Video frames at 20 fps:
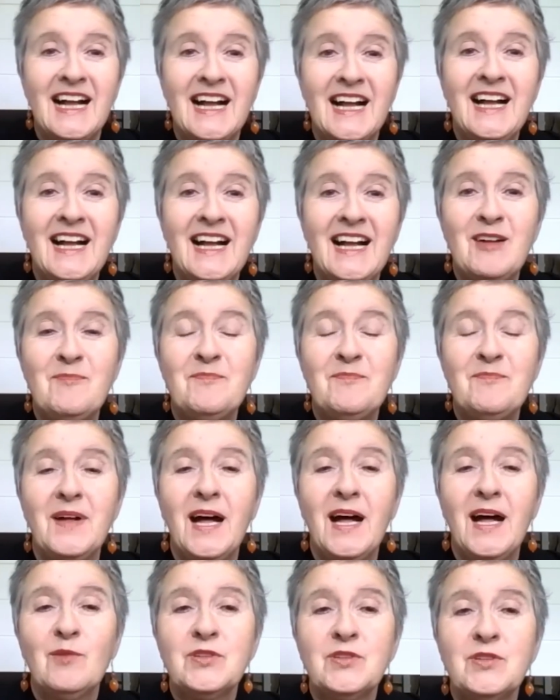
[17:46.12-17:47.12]
I
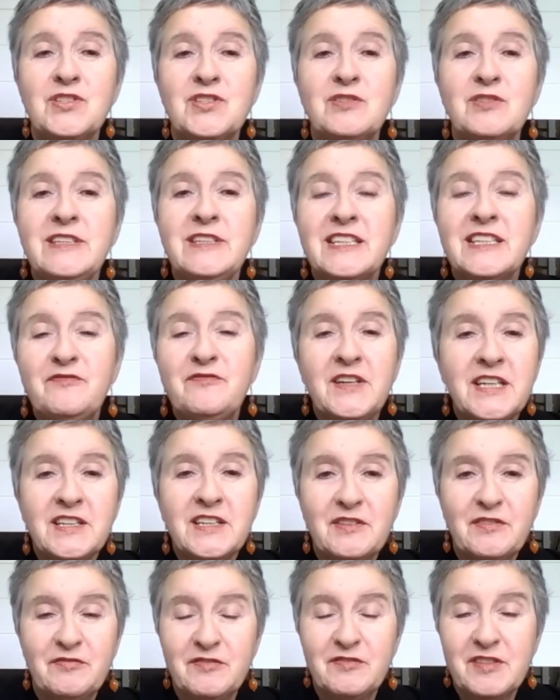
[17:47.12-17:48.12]
want to
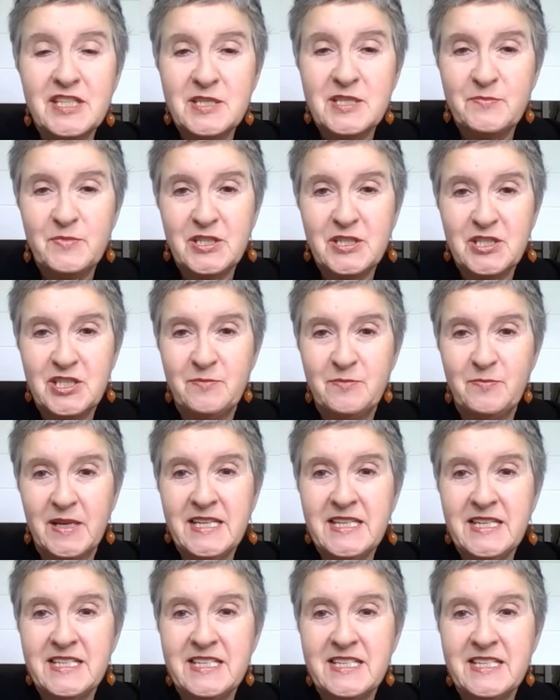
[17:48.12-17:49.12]
reconfigure the free speech
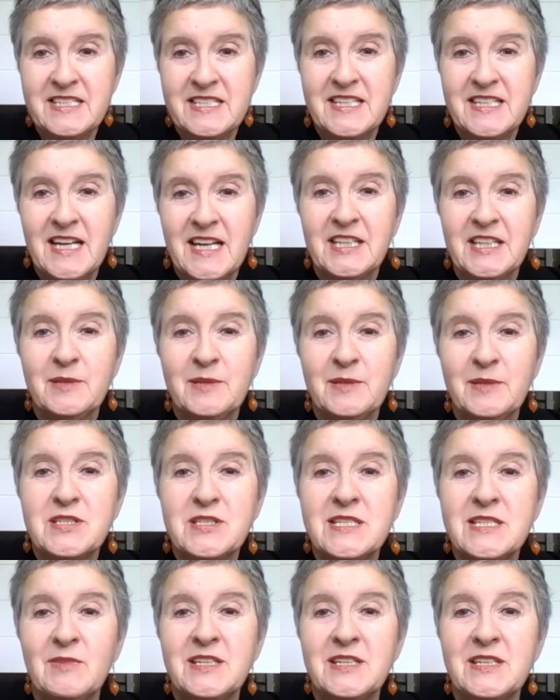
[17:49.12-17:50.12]
debate and the
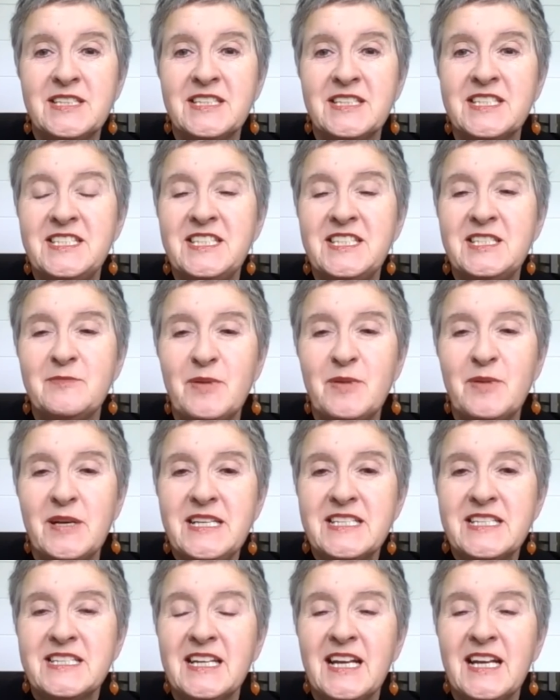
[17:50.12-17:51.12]
Muslim identity
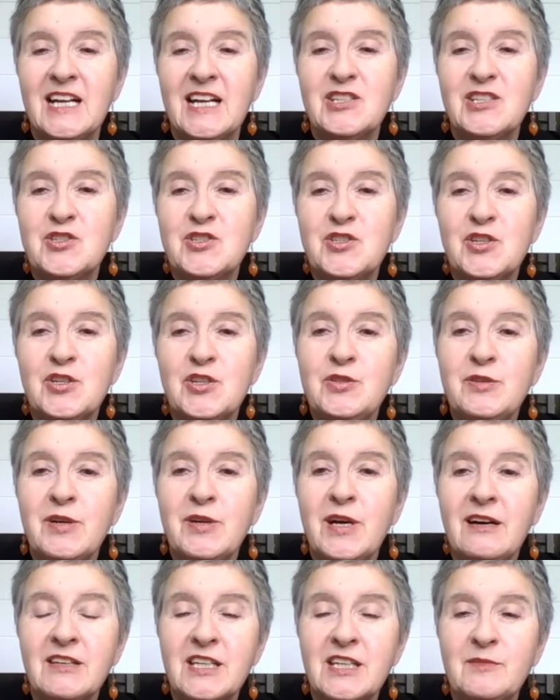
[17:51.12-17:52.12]
debate and show you
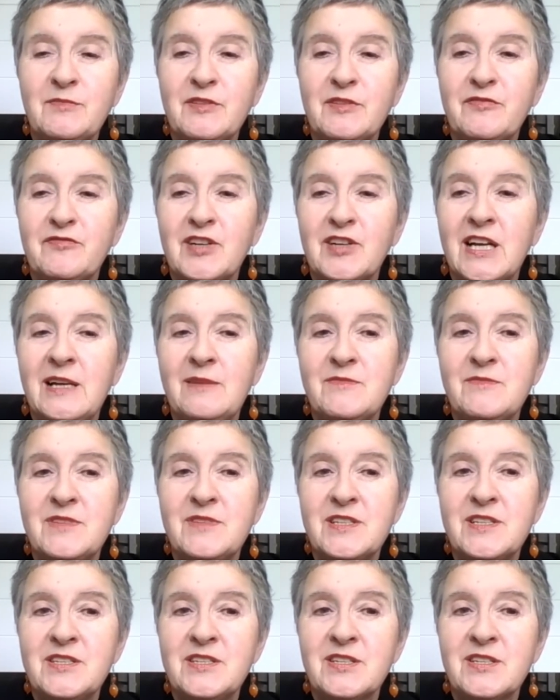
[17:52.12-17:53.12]
how it can be framed
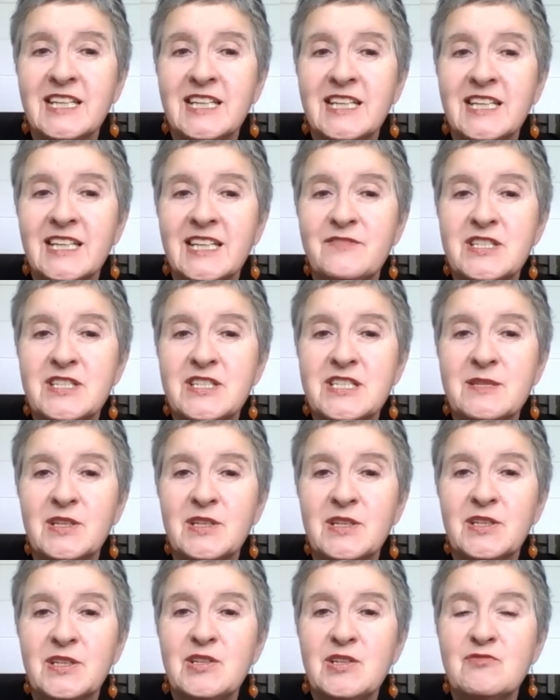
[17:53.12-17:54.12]
into activism that
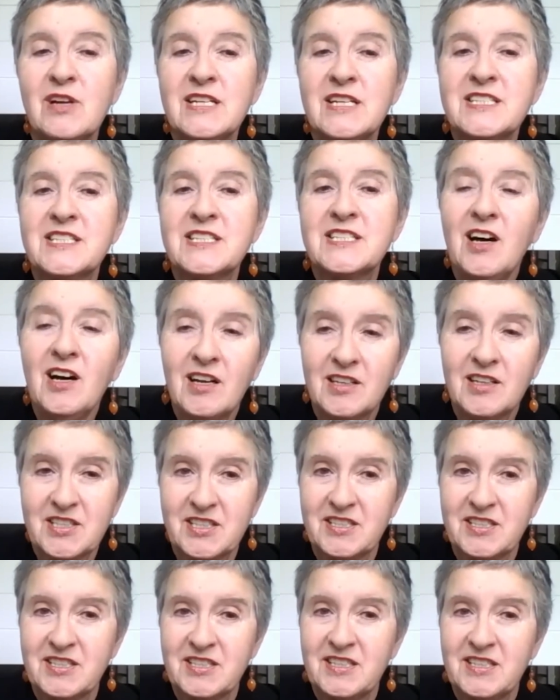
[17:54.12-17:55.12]
goes right to the
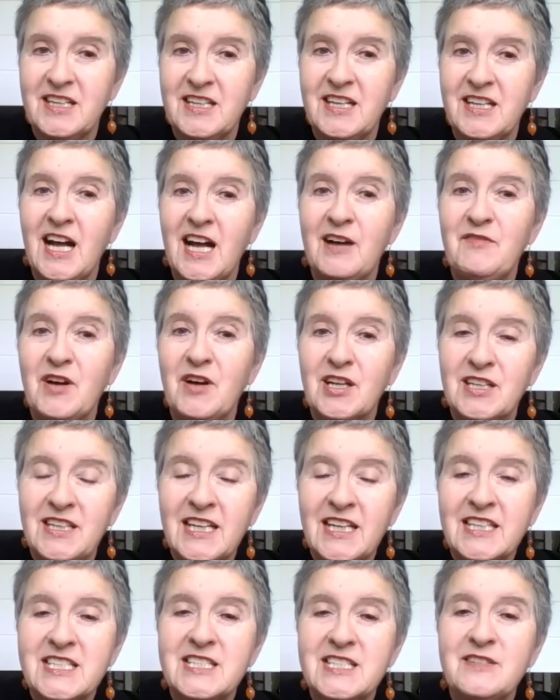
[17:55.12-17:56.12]
heart of our
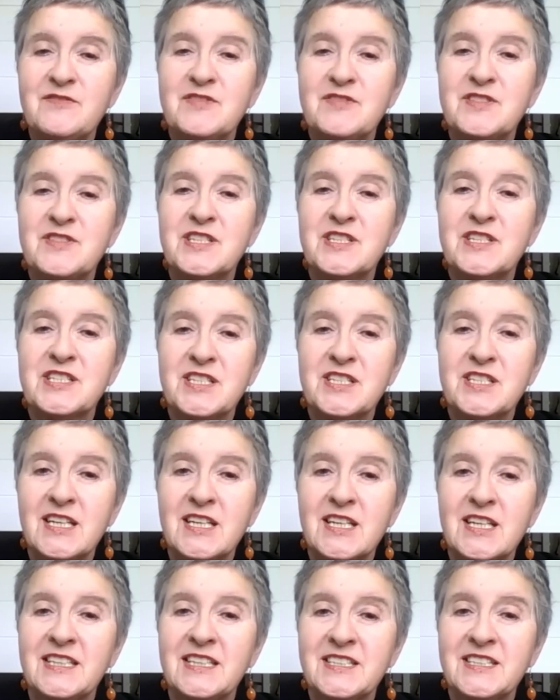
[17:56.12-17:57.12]
collective
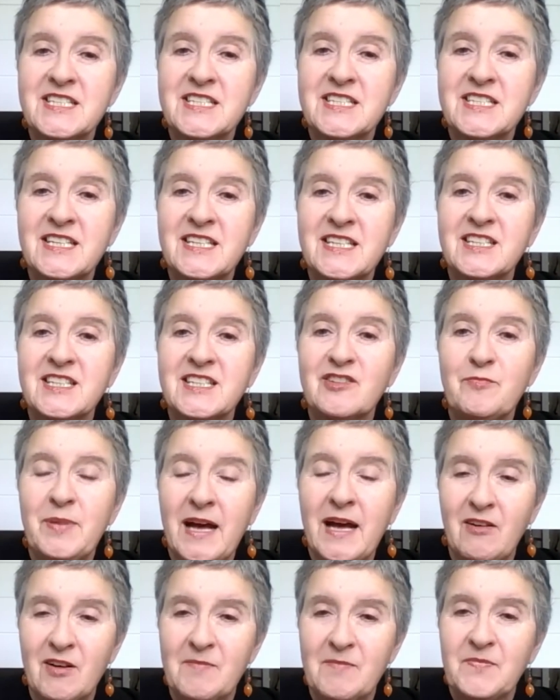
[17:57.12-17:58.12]
societal understanding of
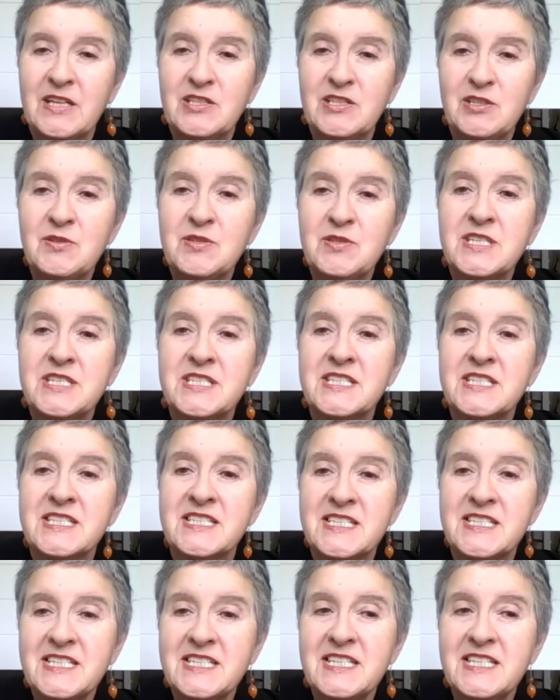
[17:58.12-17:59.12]
power and uses
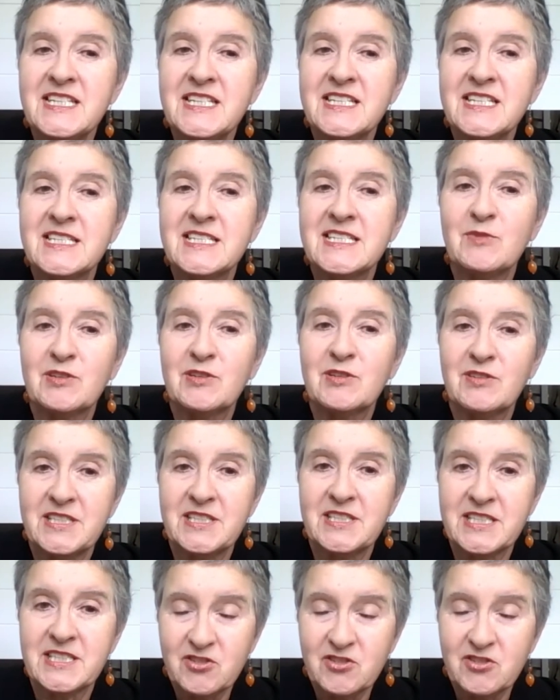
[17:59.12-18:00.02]
existing democratic